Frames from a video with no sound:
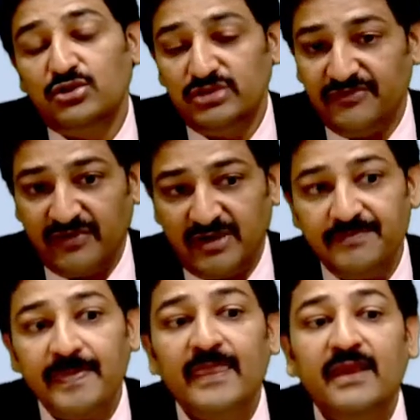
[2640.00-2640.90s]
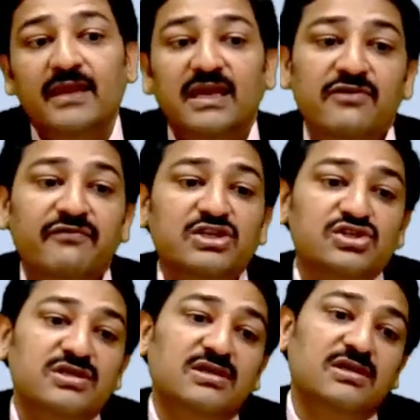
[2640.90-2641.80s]
to the firm, in
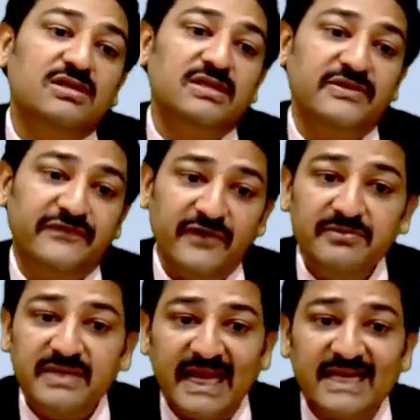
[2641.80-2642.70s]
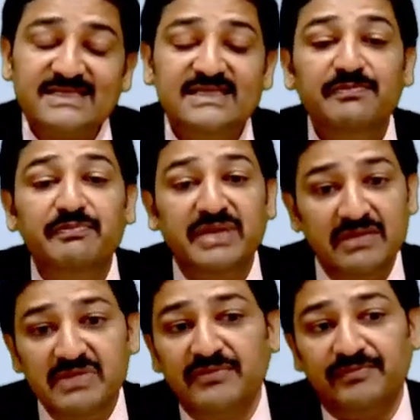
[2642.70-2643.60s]
which the firm gets the
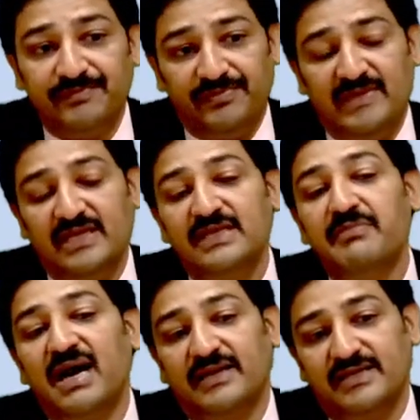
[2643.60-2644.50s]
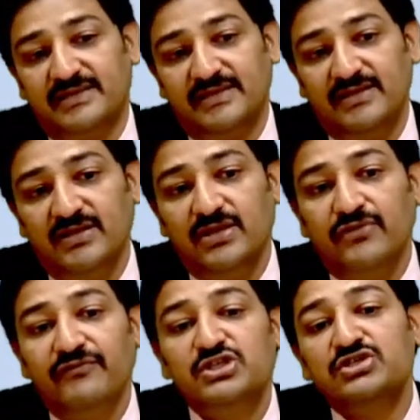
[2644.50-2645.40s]
premium in the market,
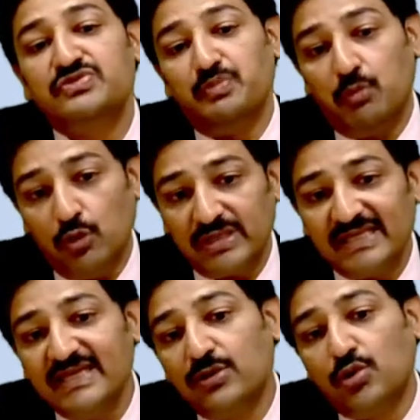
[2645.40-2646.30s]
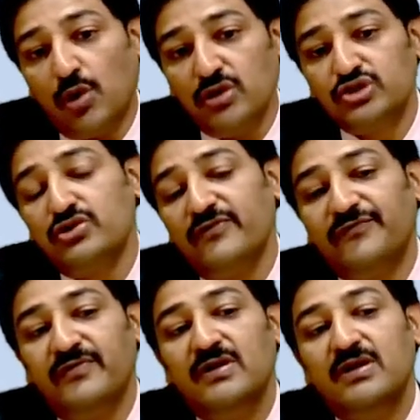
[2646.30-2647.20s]
which is more than the cost
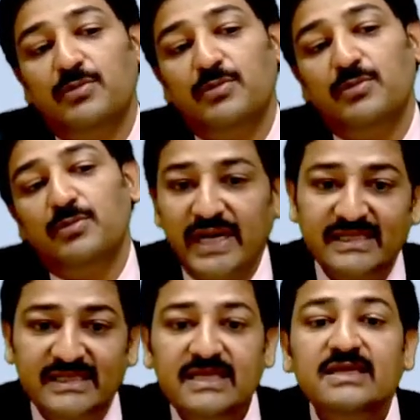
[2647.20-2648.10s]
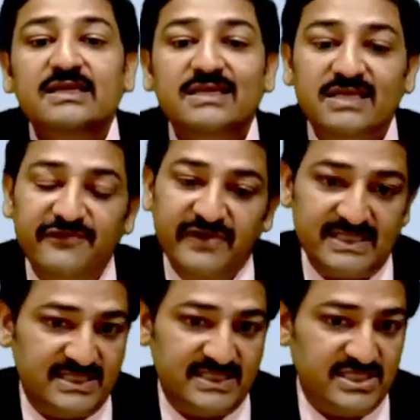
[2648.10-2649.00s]
of providing the
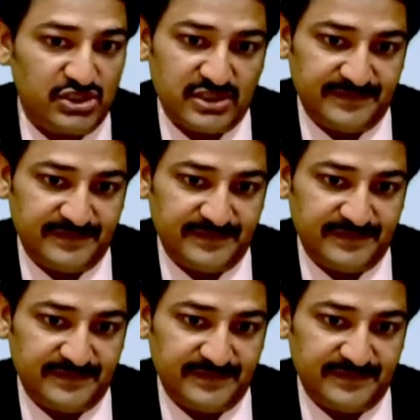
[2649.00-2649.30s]
differentiation.